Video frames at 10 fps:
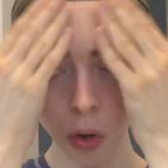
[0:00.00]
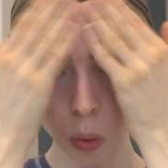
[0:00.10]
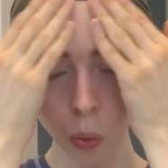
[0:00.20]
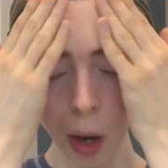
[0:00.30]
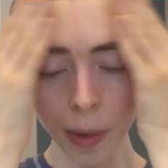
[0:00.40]

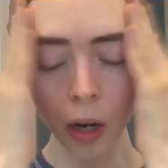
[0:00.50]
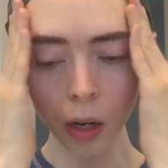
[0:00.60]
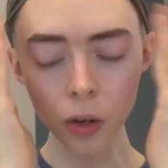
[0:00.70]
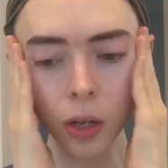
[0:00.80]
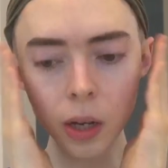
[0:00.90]
rub it
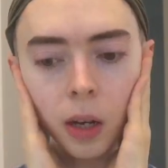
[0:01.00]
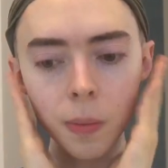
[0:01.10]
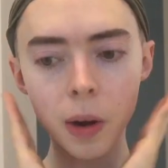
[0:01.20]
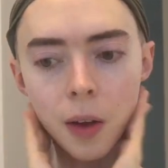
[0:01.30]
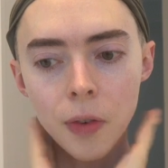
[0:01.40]
on your skin,
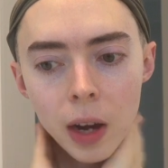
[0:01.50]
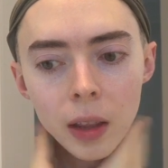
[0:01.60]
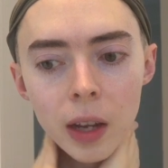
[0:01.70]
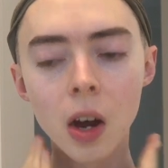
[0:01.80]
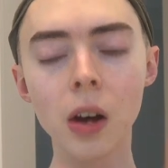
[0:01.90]
but I find
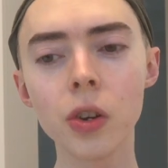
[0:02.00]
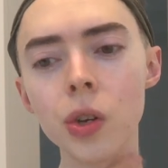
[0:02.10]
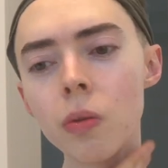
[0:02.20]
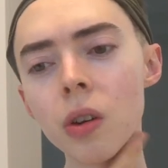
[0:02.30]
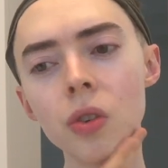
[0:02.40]
like
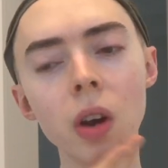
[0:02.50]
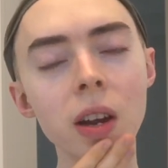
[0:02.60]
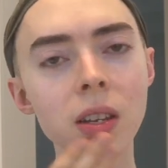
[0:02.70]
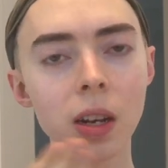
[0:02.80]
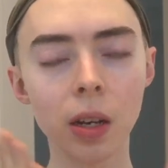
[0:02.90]
on
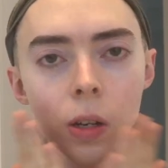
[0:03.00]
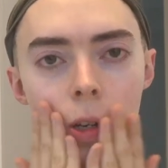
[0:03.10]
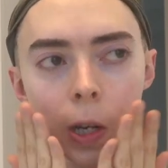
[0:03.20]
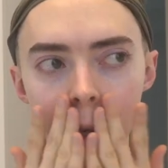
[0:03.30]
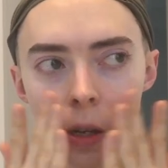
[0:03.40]
dry skin, it
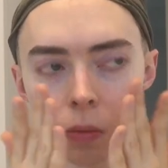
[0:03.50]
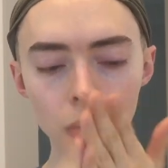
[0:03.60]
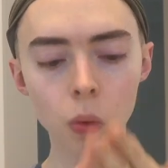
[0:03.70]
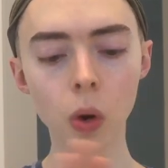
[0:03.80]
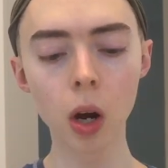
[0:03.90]
just doesn't
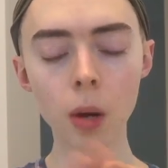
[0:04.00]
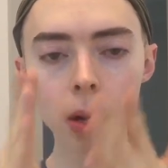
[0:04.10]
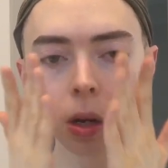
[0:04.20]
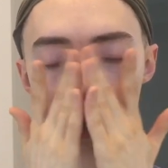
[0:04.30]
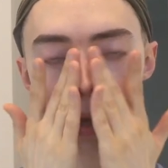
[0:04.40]

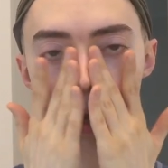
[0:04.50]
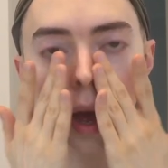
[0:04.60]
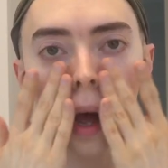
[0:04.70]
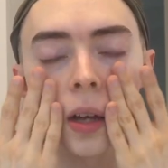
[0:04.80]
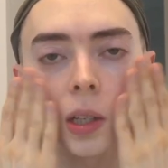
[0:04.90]
rub
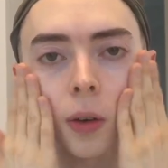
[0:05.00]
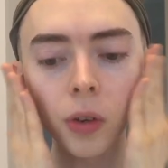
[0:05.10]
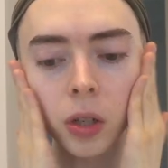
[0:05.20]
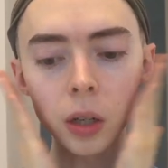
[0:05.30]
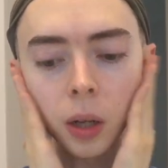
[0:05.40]
as
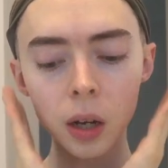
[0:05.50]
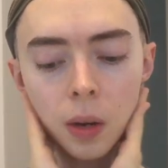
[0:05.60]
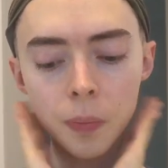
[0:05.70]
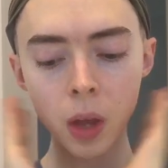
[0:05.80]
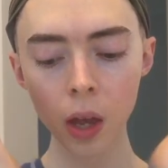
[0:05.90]

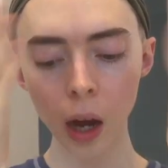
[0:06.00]
efficiently.